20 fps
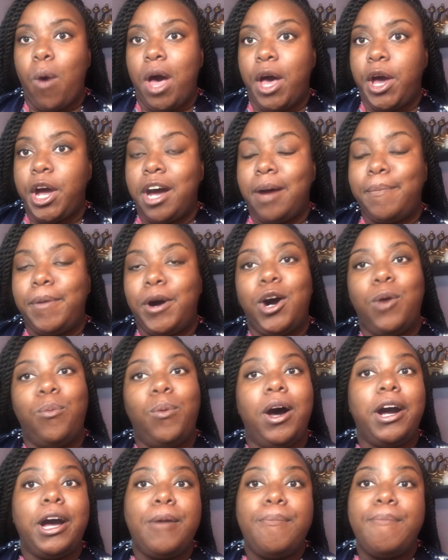
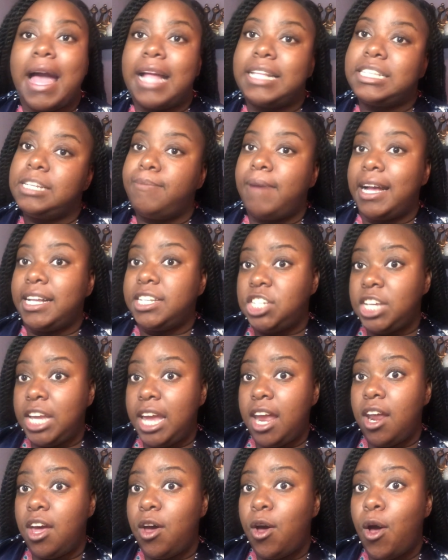welcome back to my
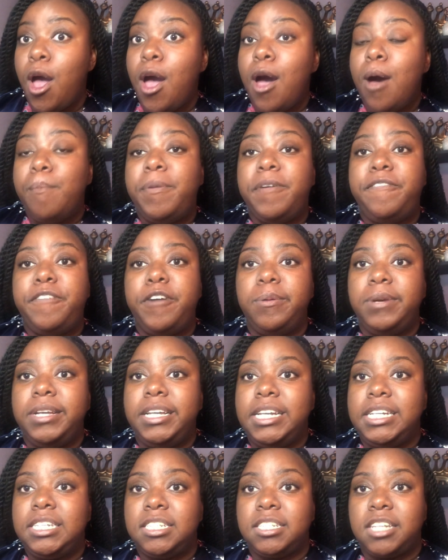channel. Before we
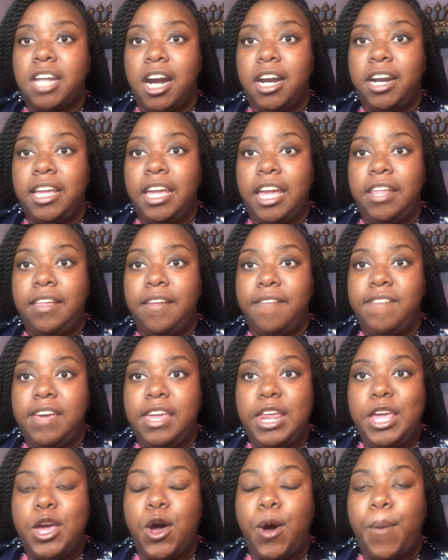get started in the
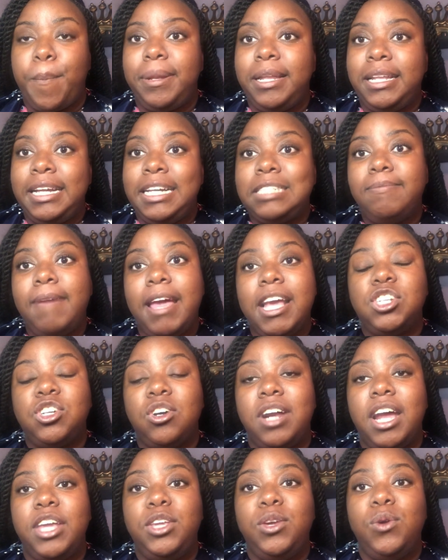video, please make sure
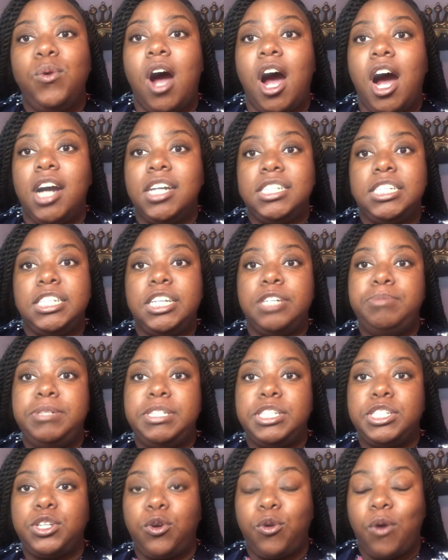that you are
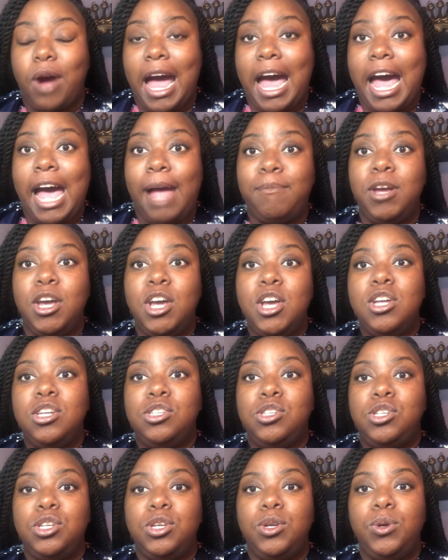subscribed
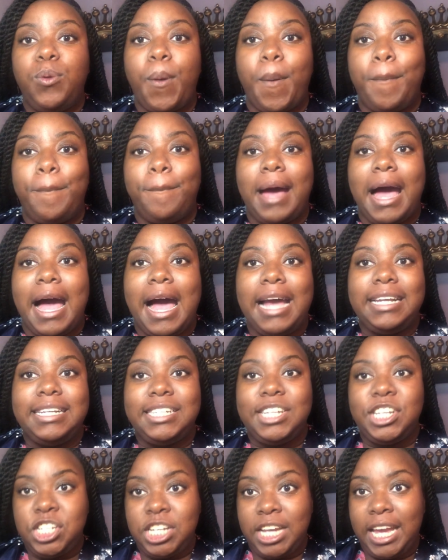to my
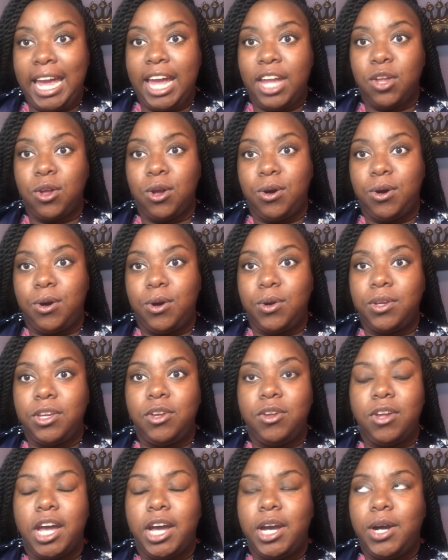channel. You
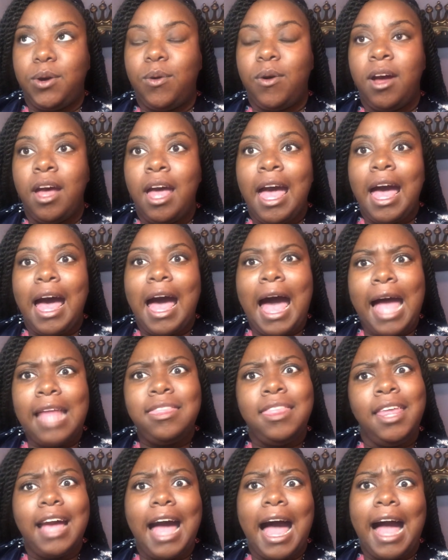know, I
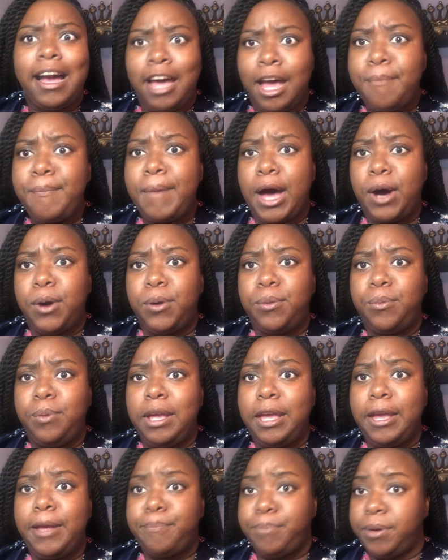think I come out
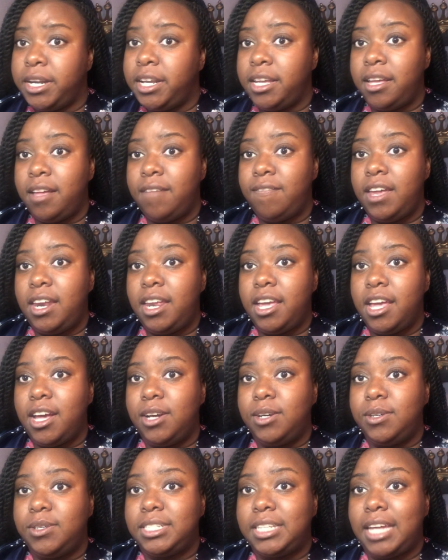with pretty good
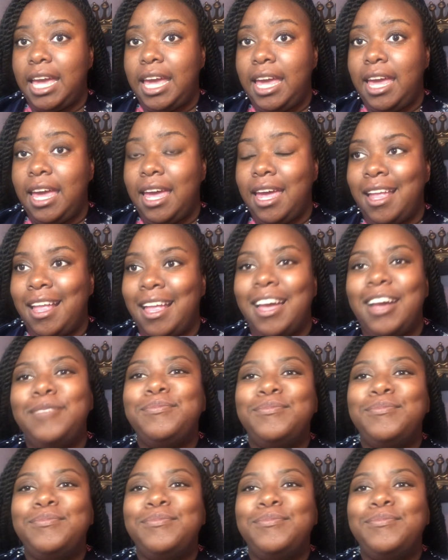videos and